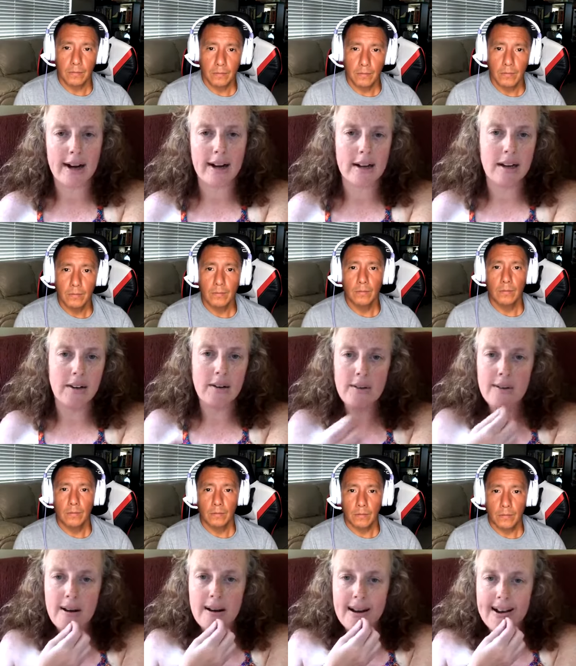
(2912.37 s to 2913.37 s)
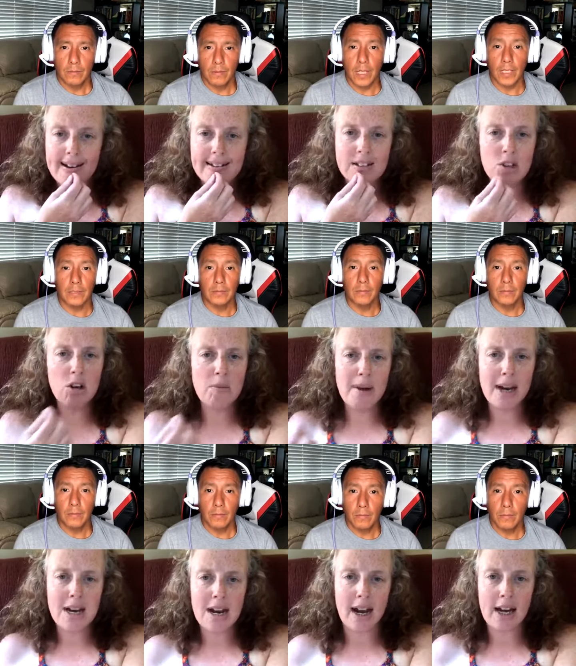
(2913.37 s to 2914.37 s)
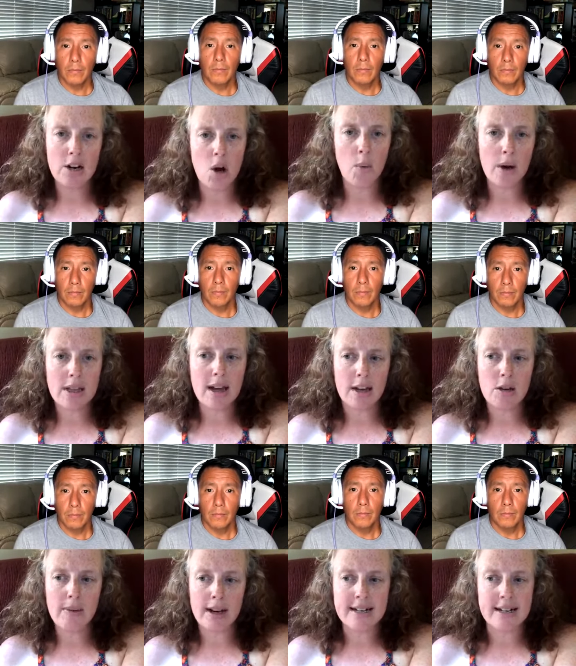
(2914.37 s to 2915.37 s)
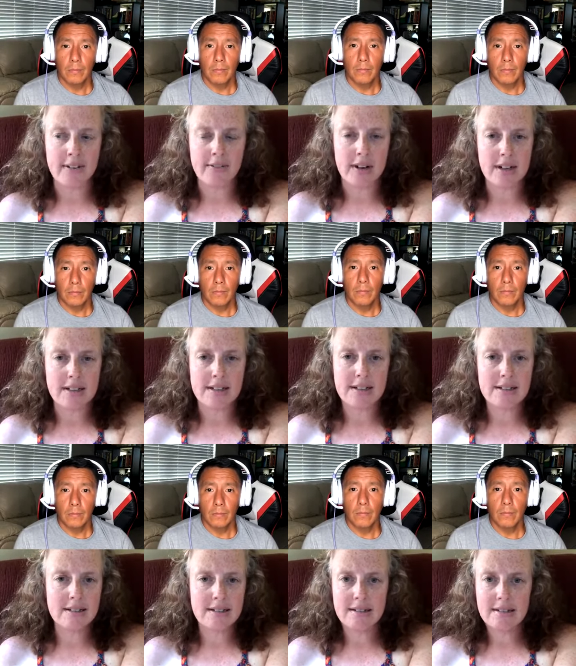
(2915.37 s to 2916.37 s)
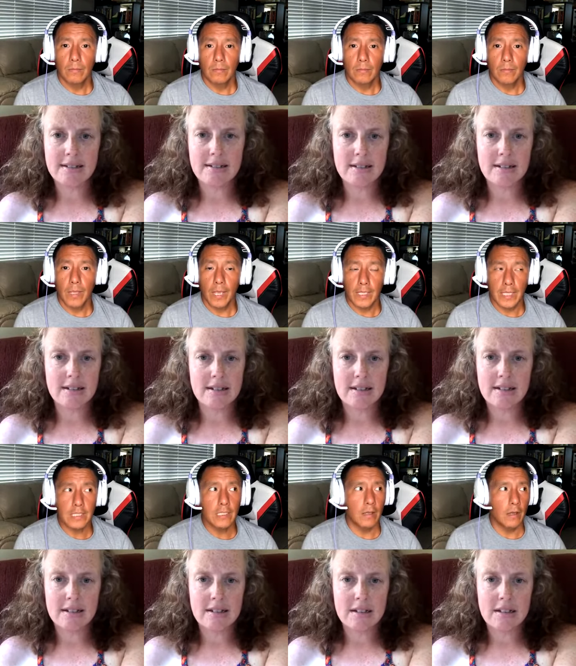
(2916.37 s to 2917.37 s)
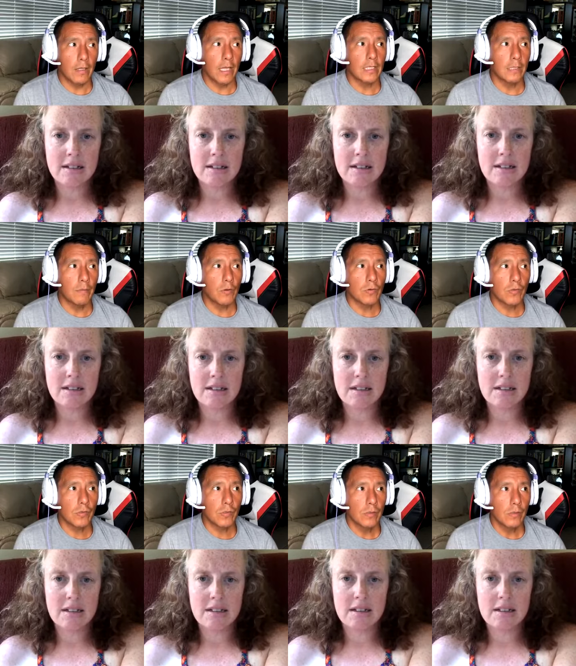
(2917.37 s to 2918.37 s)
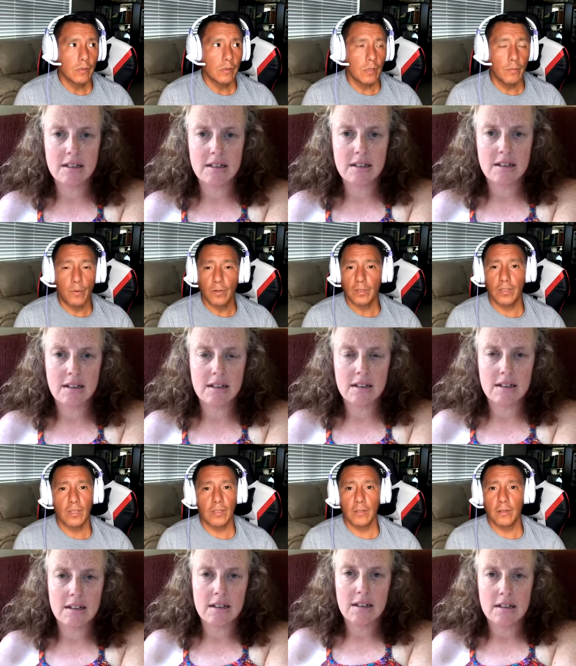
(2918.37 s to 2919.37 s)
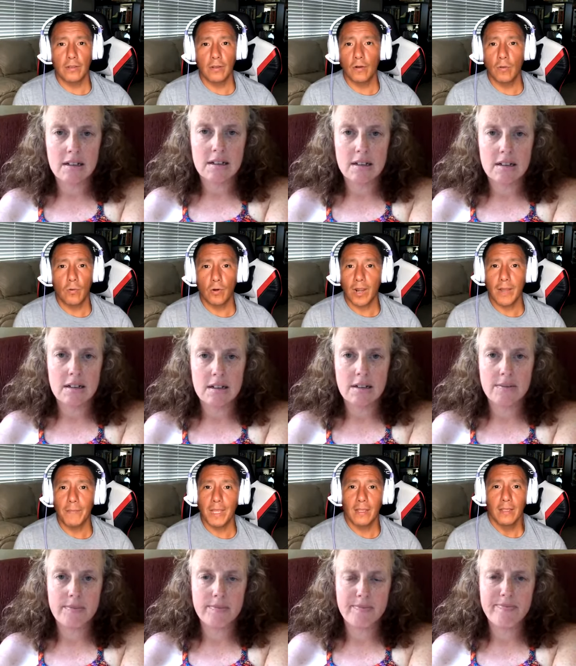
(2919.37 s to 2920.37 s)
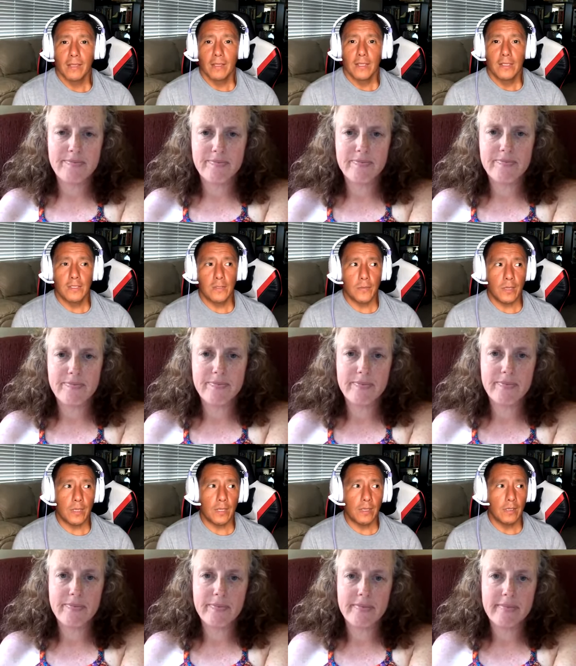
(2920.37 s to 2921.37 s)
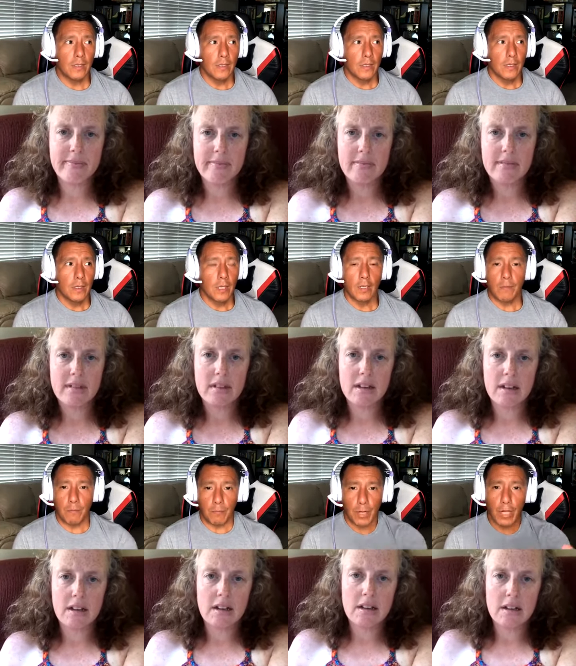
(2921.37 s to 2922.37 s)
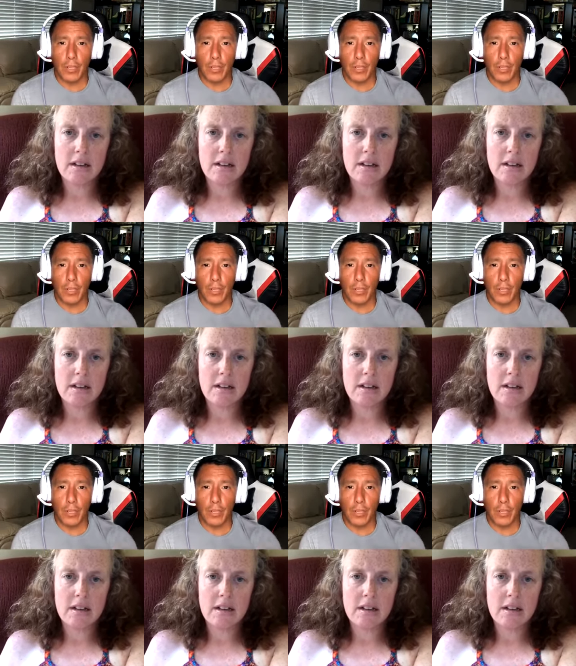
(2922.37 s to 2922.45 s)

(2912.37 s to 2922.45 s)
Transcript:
Speaker 1: you know? Yes. You go to bed at night knowing that you made a difference.
Speaker 2: And that's the that's the most important thing in, in the whole world. I mean, to me, bringing you